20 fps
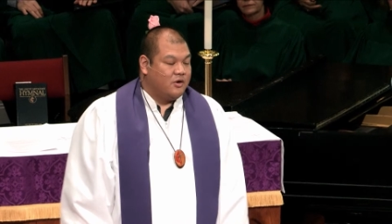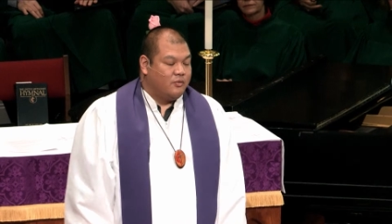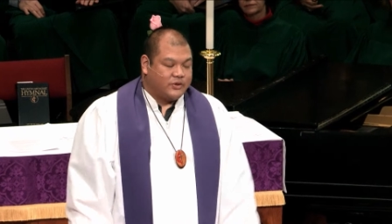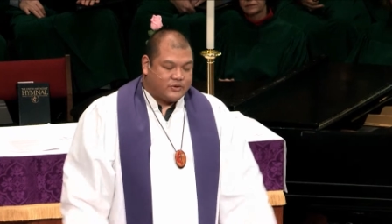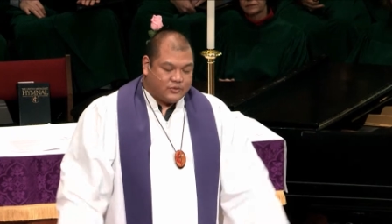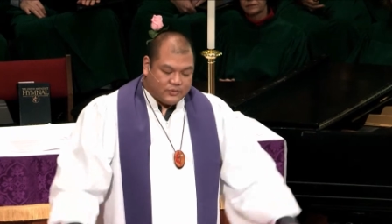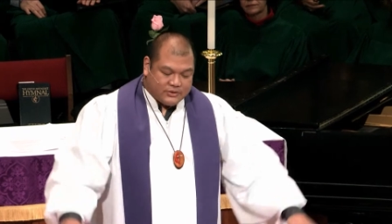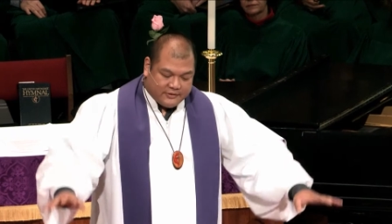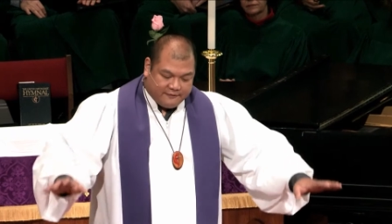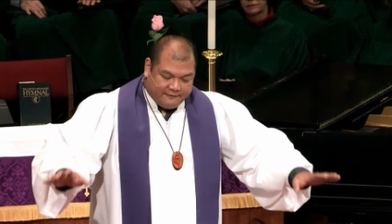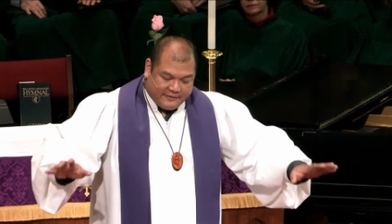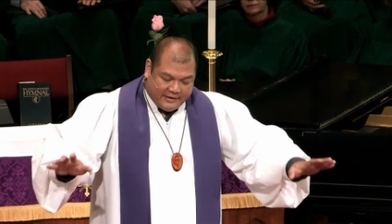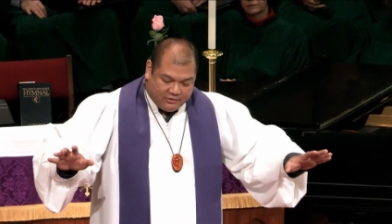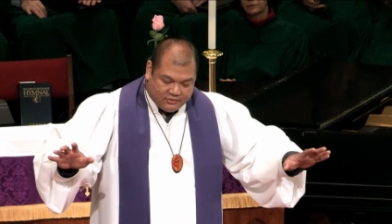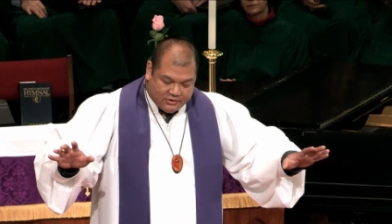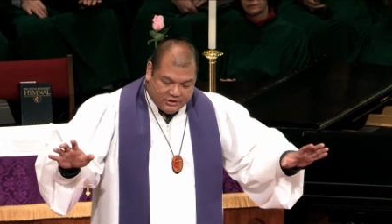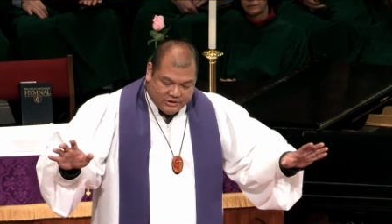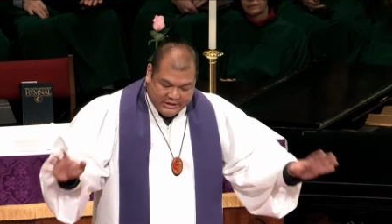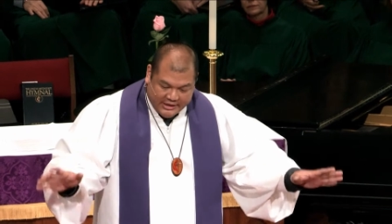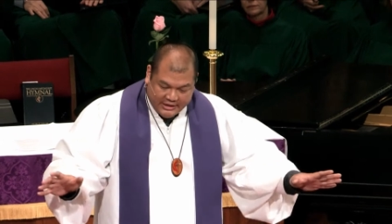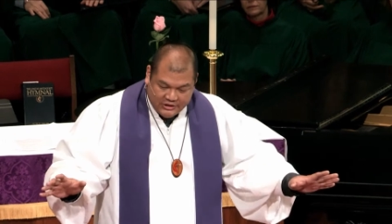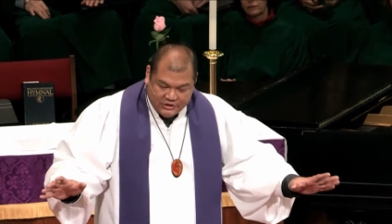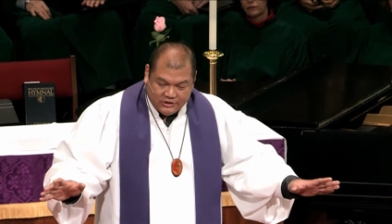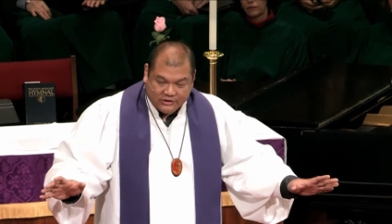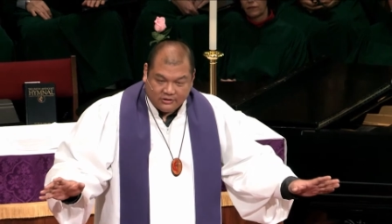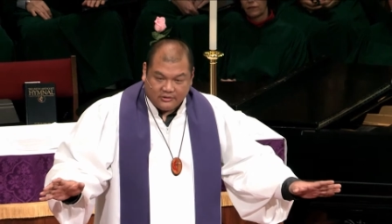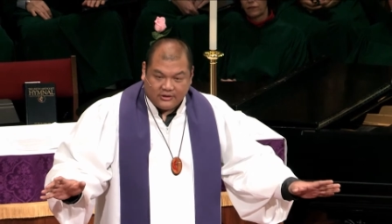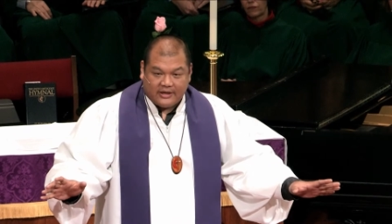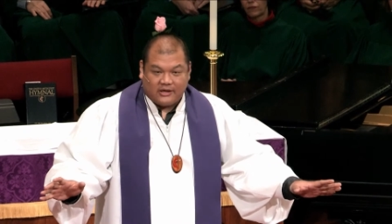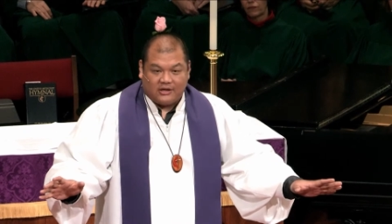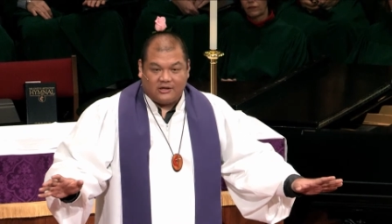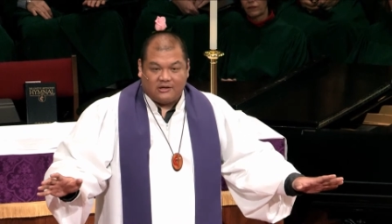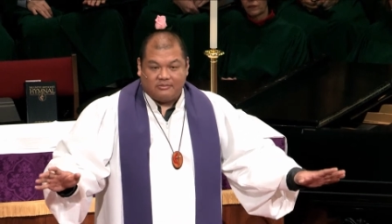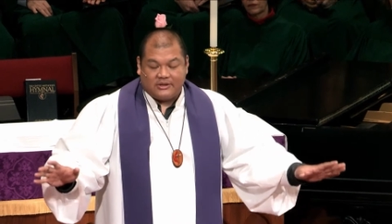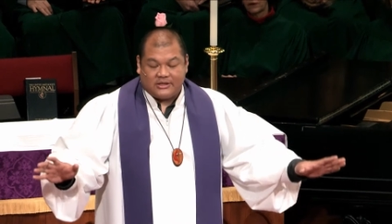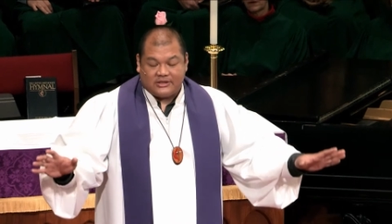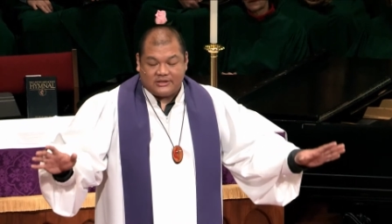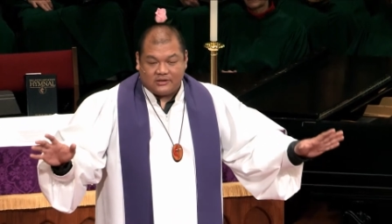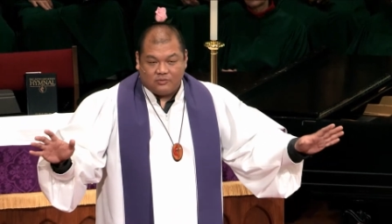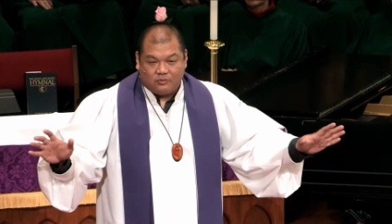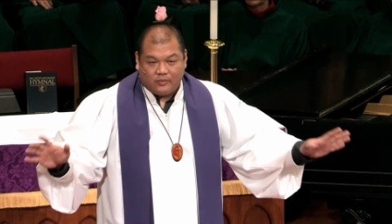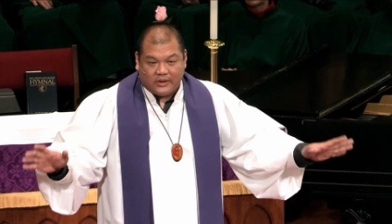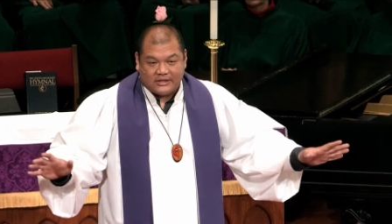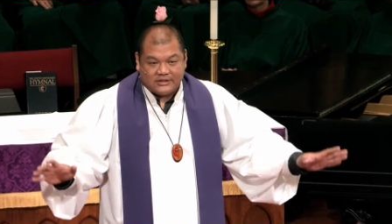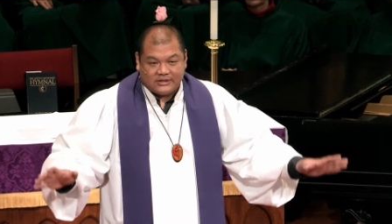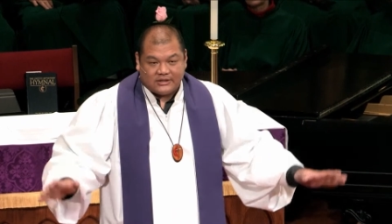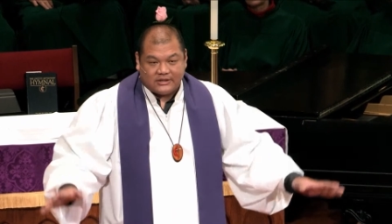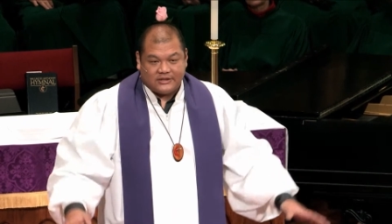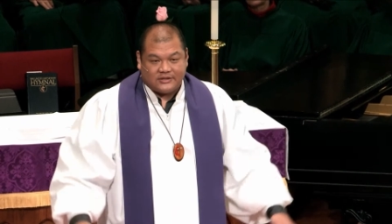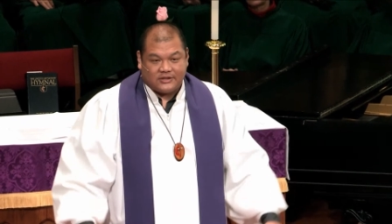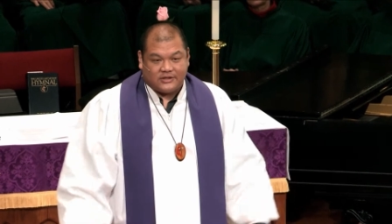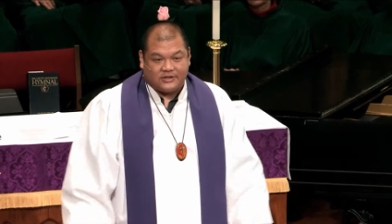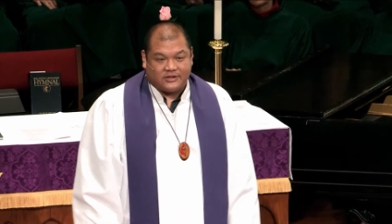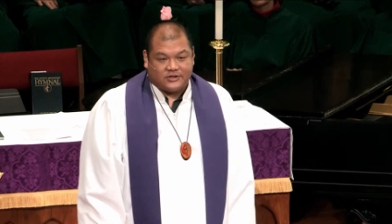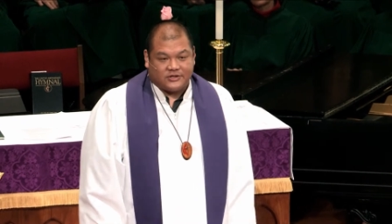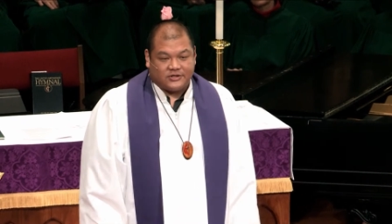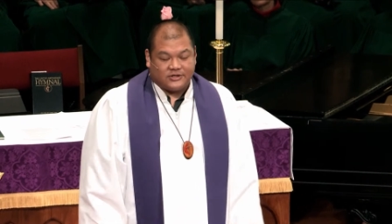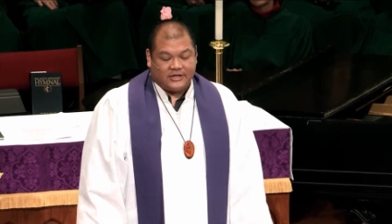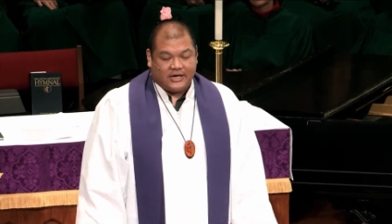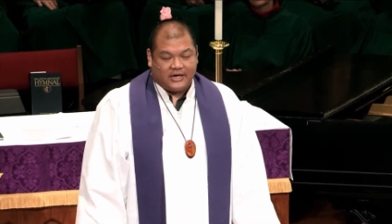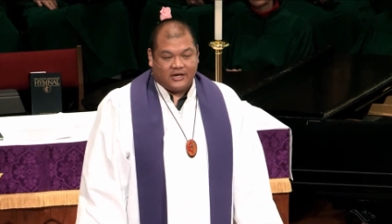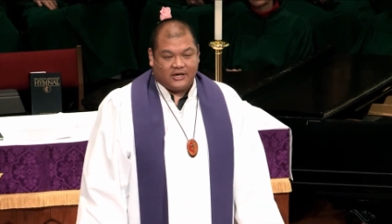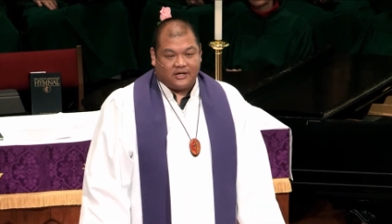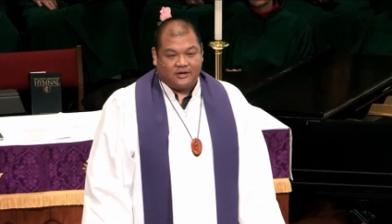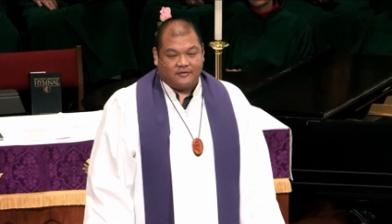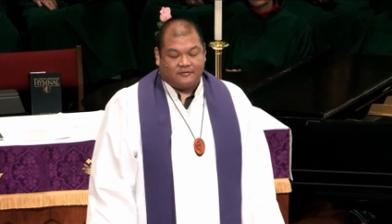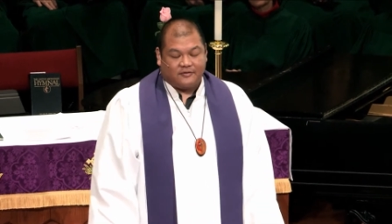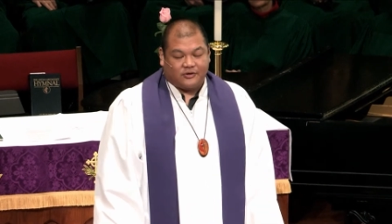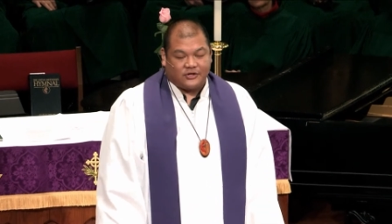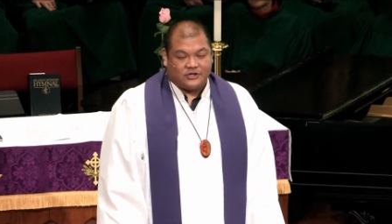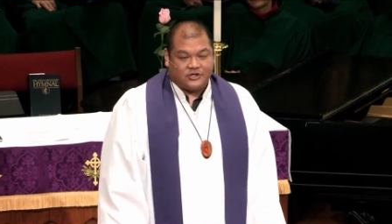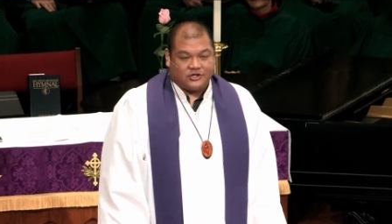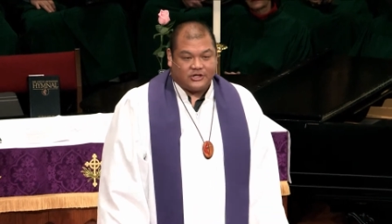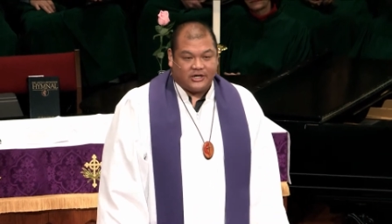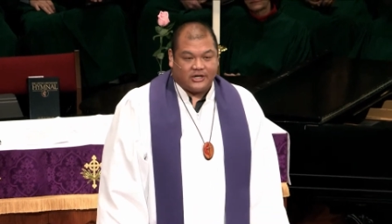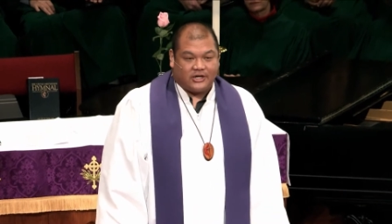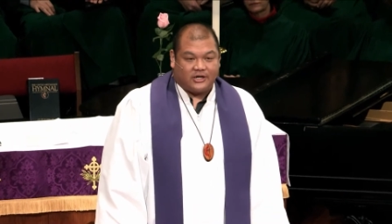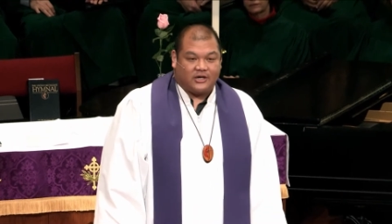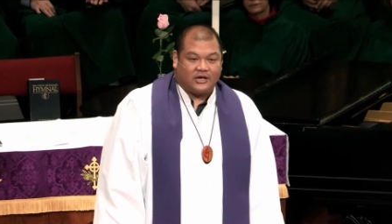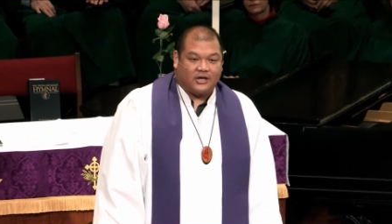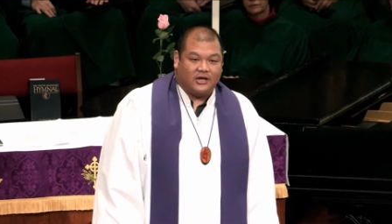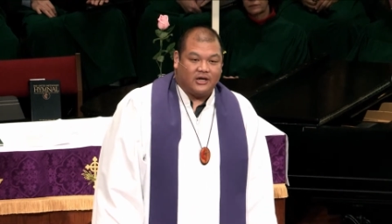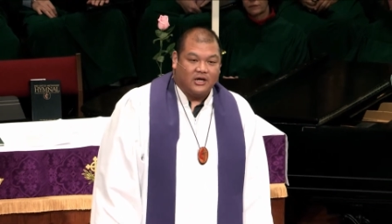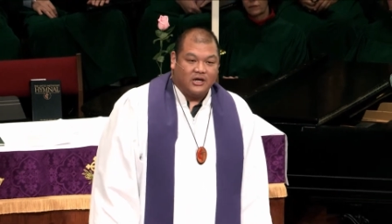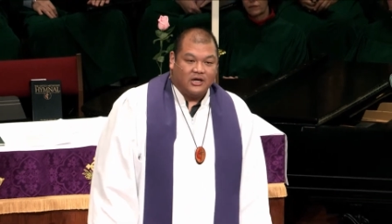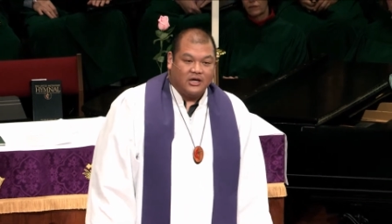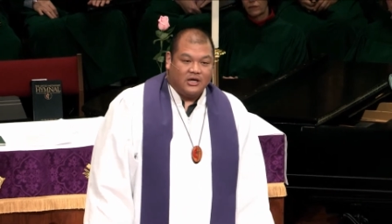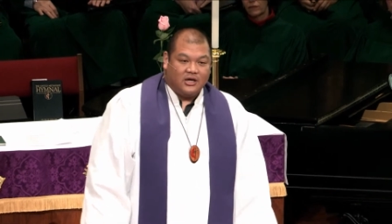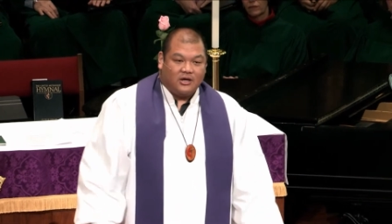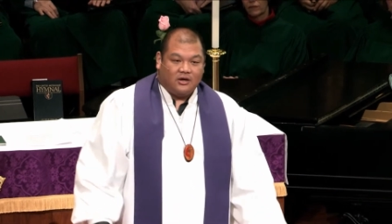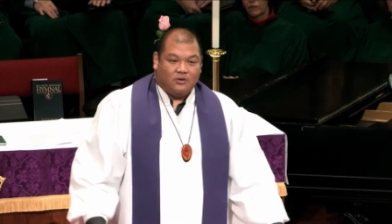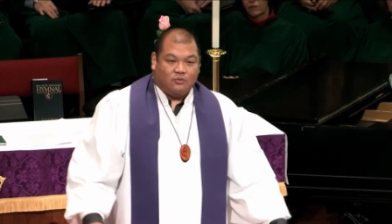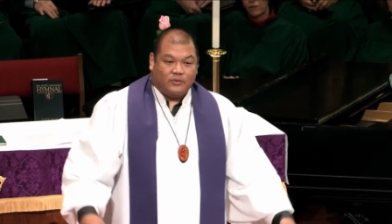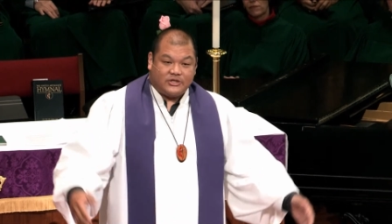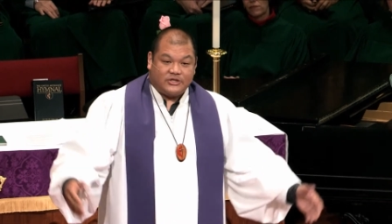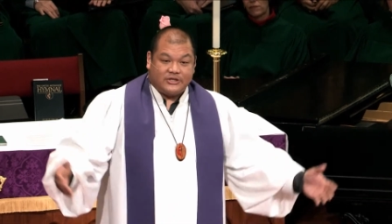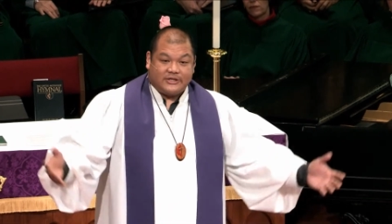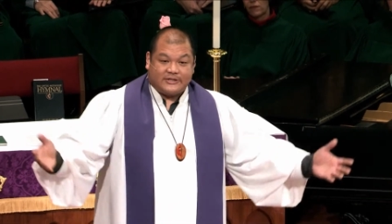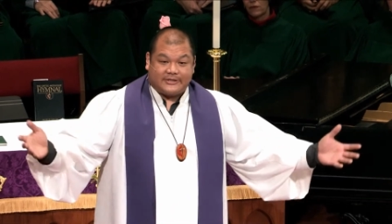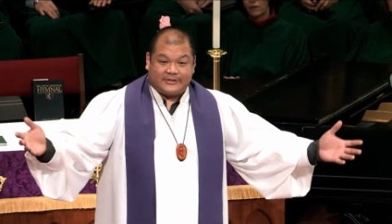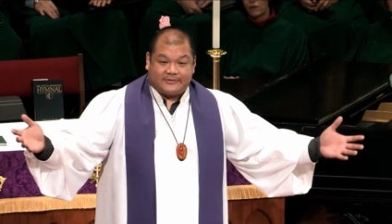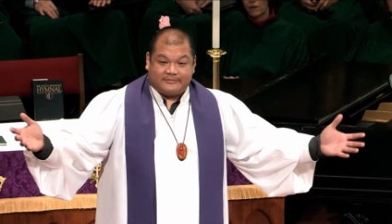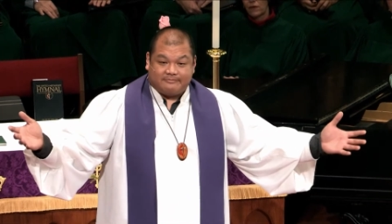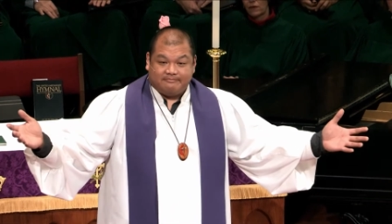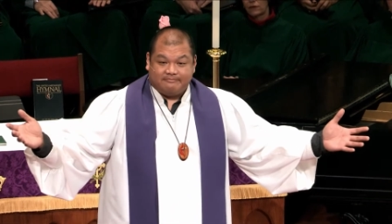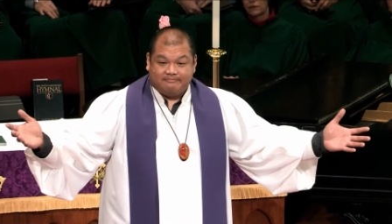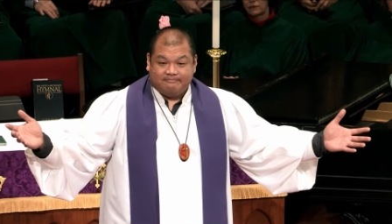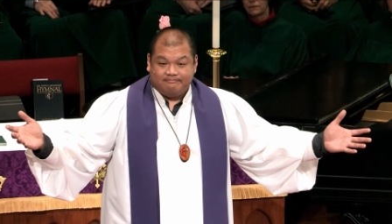which was a foundational element in Wesley's understanding of Christianity, which is it?